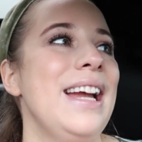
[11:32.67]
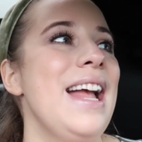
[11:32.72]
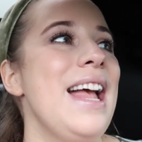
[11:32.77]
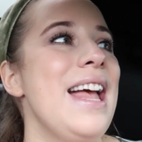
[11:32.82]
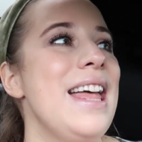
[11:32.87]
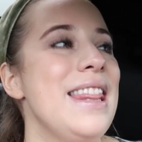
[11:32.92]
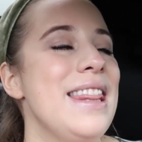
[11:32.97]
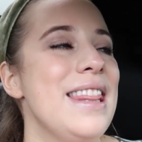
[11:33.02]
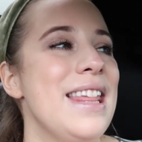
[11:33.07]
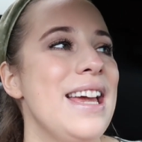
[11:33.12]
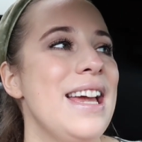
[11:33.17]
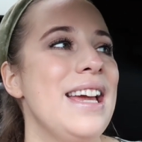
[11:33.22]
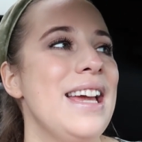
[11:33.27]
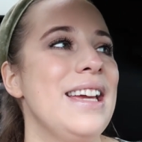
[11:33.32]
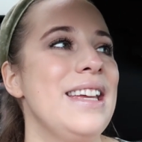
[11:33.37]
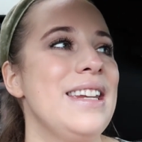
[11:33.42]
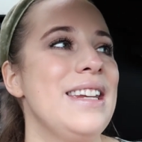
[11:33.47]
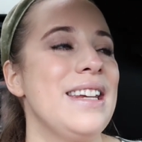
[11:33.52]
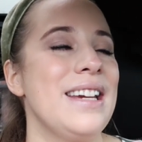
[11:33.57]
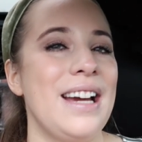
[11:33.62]
and
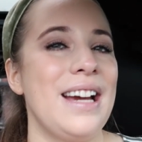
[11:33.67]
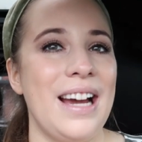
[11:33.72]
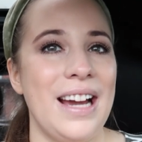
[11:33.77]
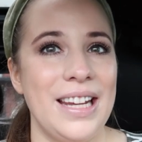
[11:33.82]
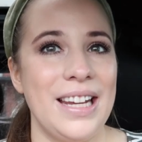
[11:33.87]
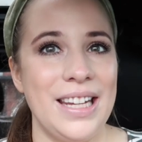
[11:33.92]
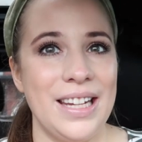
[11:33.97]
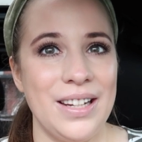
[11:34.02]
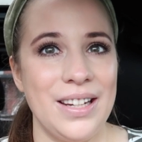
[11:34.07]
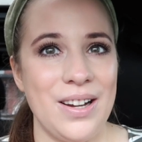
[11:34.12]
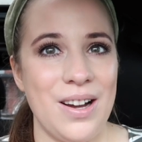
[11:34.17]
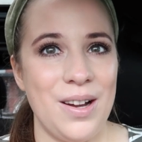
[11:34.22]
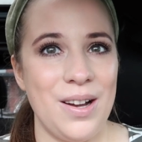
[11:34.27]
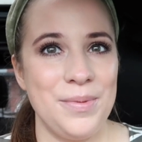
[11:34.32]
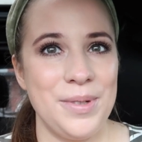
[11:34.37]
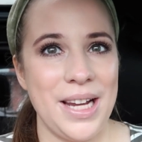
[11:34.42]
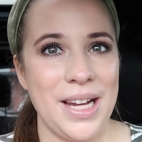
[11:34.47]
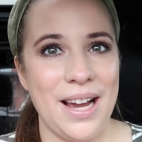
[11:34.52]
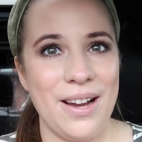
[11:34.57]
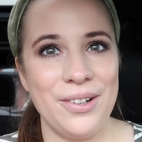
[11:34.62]
then I can
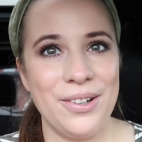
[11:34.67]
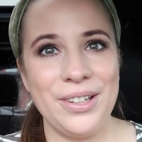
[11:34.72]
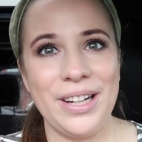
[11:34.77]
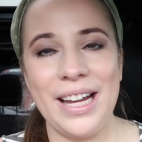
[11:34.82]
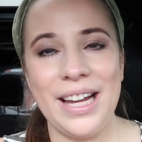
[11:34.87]
calm down.